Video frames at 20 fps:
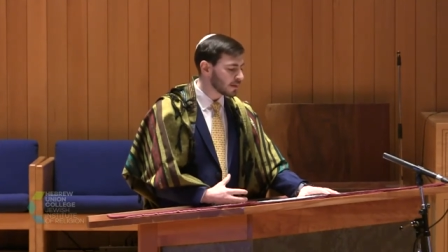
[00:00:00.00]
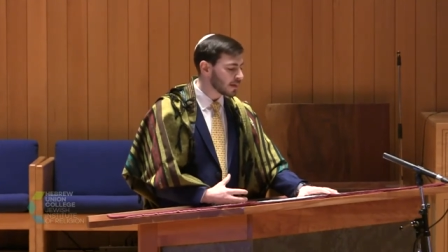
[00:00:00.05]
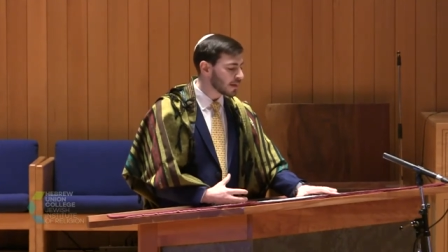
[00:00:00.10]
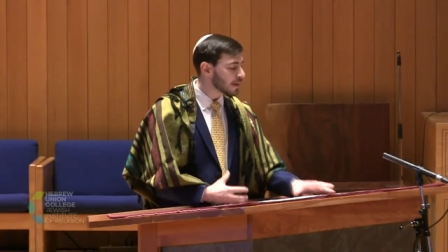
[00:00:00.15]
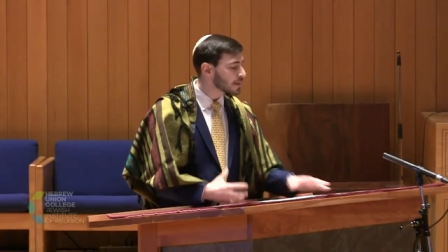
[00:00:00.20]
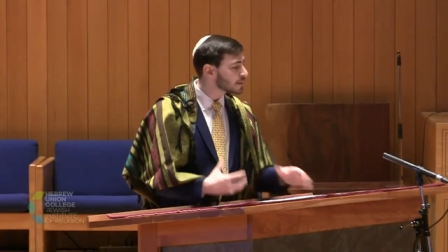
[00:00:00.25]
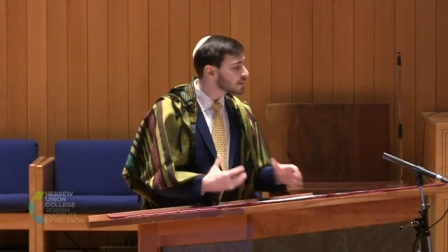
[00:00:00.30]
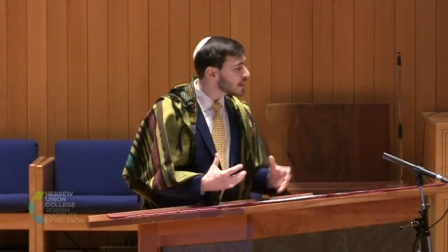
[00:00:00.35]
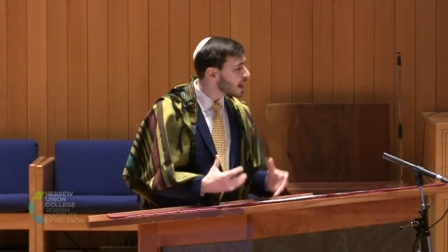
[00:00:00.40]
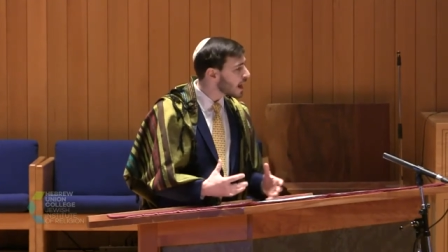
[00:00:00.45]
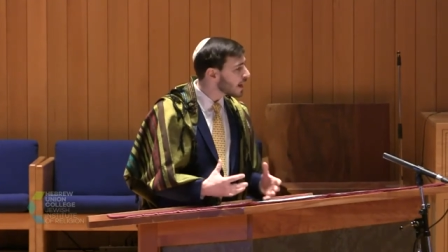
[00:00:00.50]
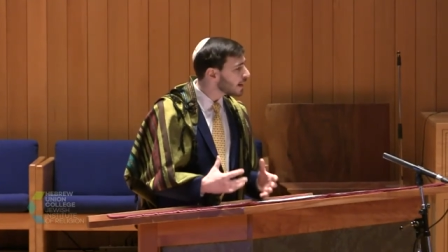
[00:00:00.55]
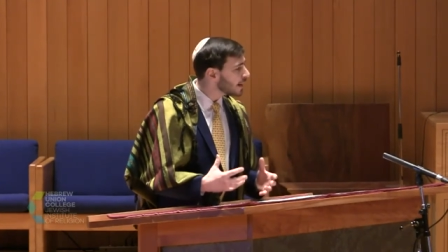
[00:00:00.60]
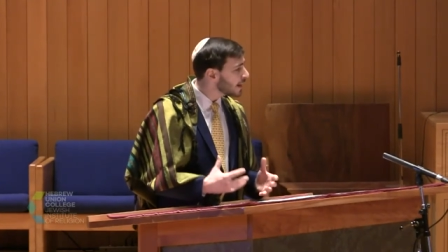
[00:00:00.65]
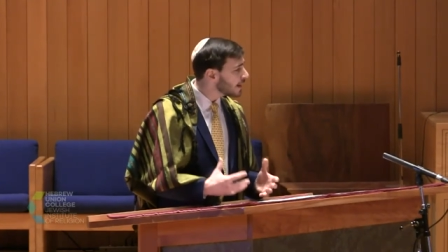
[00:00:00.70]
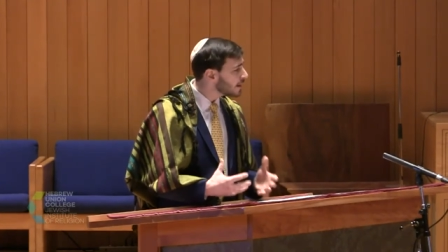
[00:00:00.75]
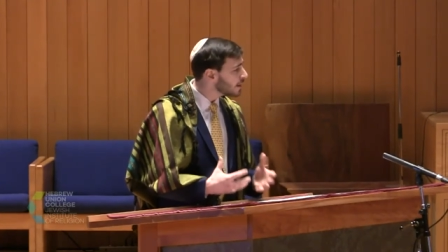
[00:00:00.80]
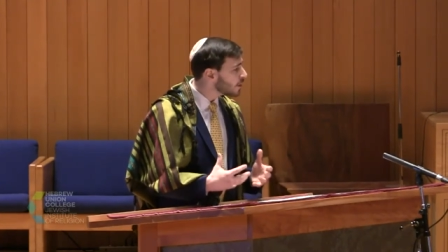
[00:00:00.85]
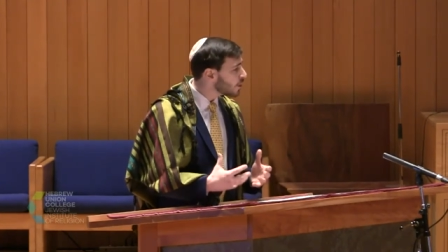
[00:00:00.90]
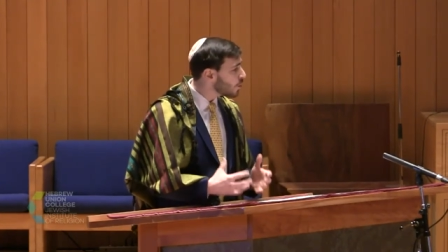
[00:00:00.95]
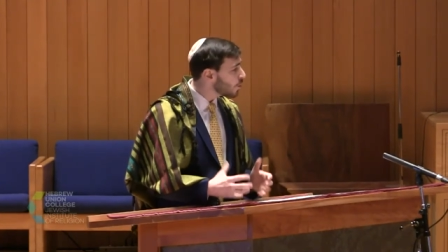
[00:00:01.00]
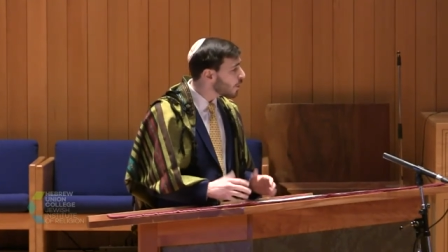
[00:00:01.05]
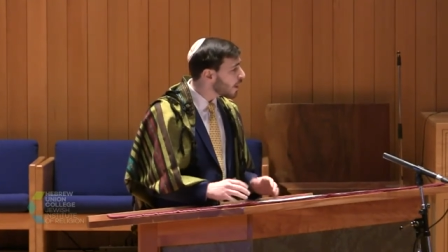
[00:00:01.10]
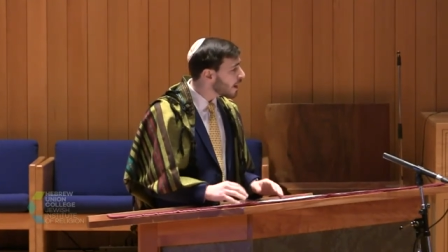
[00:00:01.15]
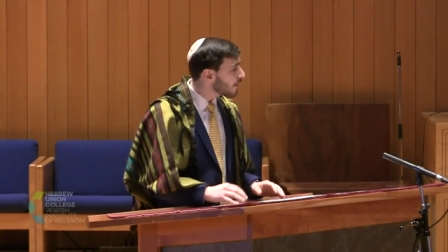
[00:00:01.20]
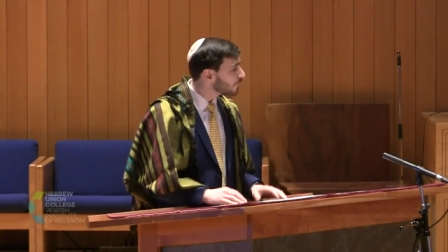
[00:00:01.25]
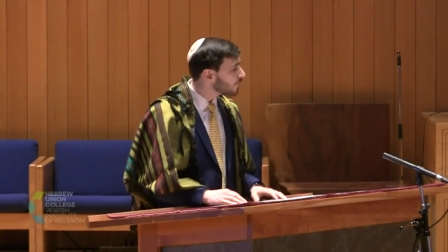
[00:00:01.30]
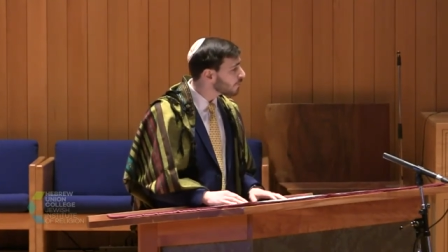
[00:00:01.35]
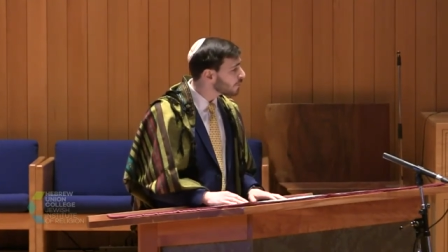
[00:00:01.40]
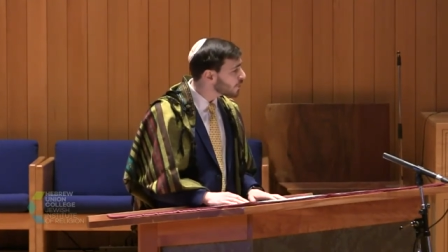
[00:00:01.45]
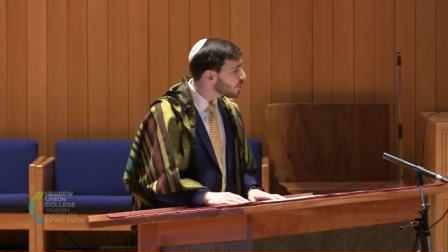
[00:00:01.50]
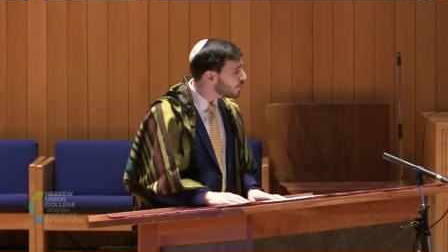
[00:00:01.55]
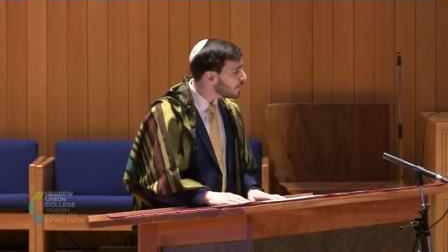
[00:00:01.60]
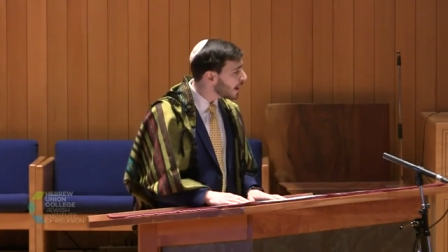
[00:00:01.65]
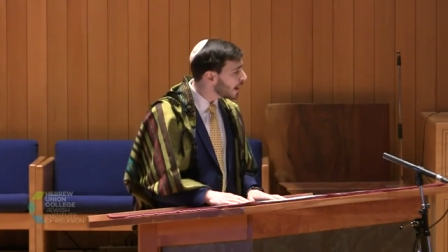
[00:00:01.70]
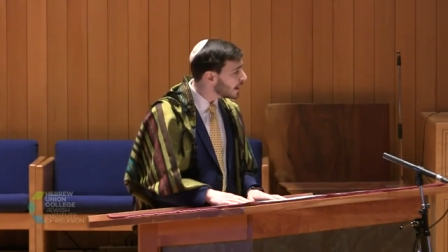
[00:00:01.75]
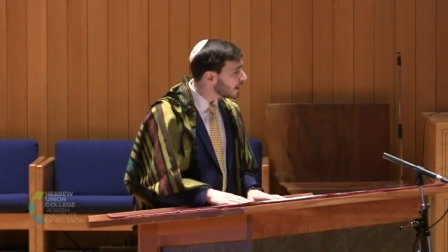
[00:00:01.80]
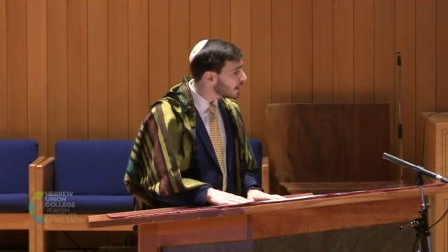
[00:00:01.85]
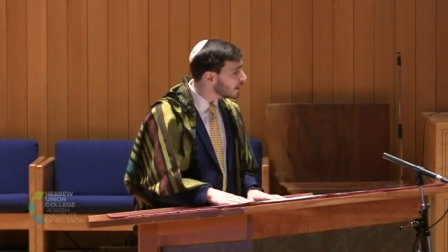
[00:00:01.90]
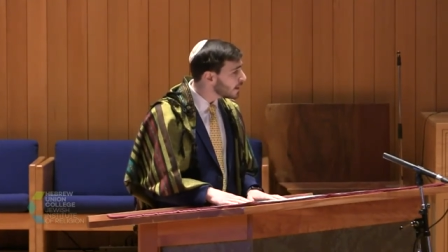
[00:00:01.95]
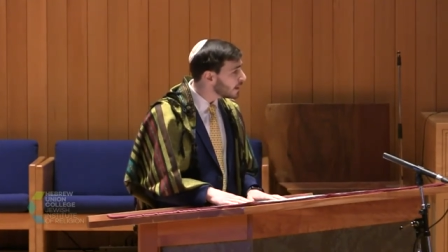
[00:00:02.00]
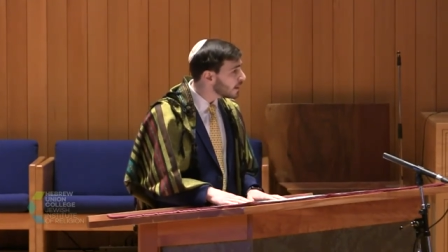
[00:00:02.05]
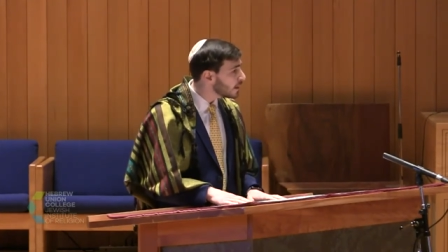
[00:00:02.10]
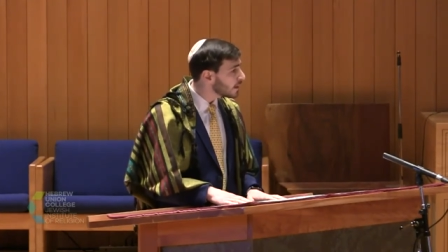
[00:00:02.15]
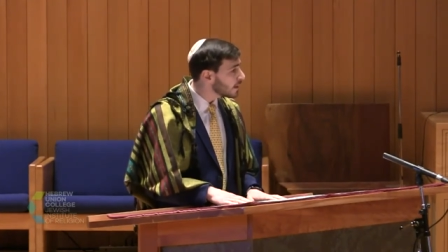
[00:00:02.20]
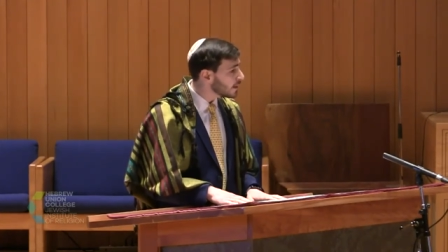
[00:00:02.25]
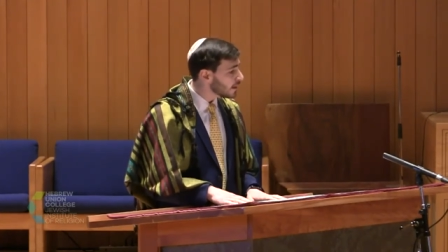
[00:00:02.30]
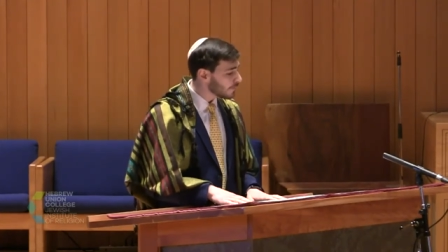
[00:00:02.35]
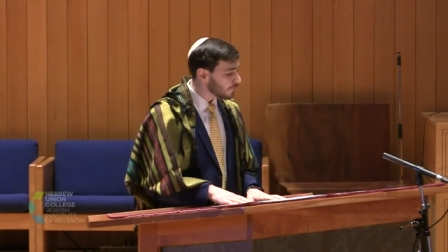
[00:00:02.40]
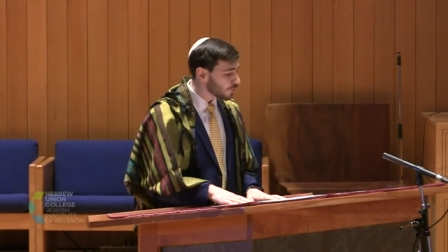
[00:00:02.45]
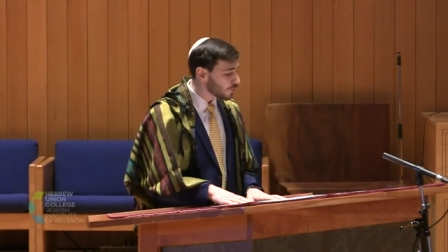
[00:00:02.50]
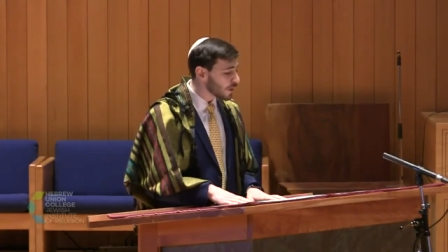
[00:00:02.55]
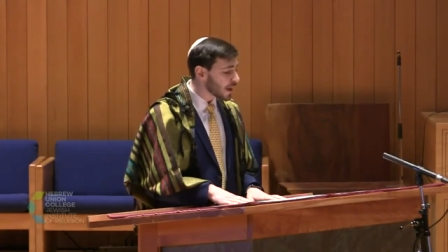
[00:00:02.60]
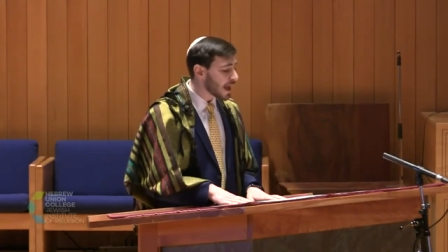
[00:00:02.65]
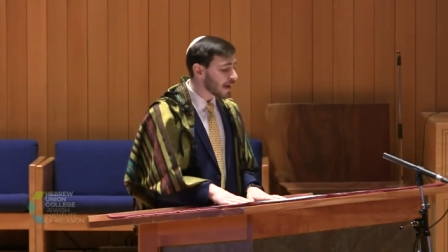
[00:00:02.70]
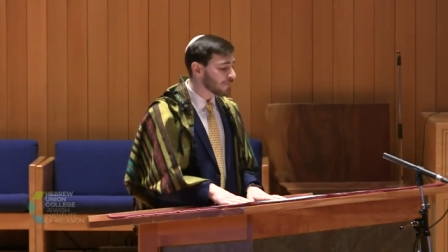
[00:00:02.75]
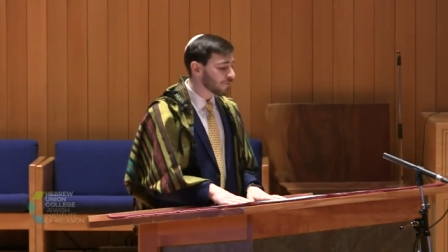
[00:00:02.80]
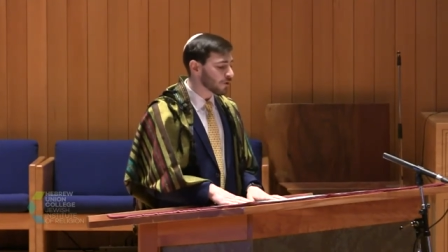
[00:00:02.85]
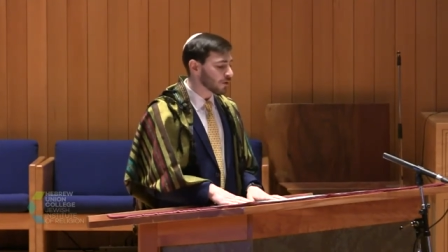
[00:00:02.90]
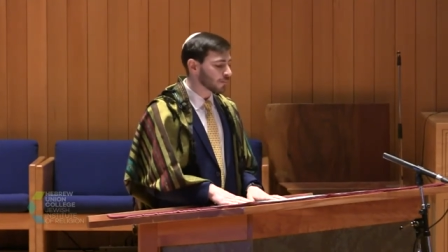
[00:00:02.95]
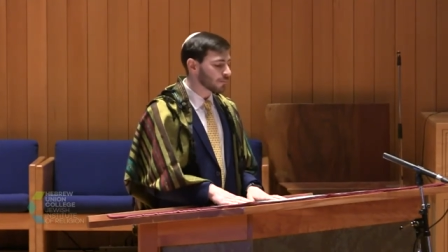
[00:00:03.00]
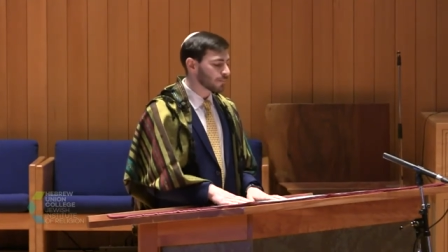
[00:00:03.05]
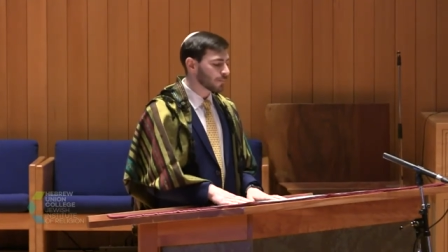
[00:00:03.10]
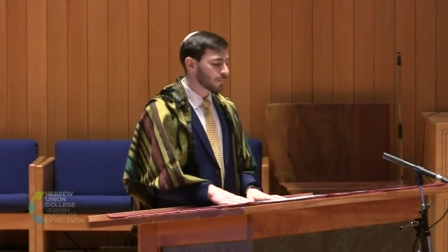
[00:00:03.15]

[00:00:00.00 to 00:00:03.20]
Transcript: is not hidden away from humanity forever,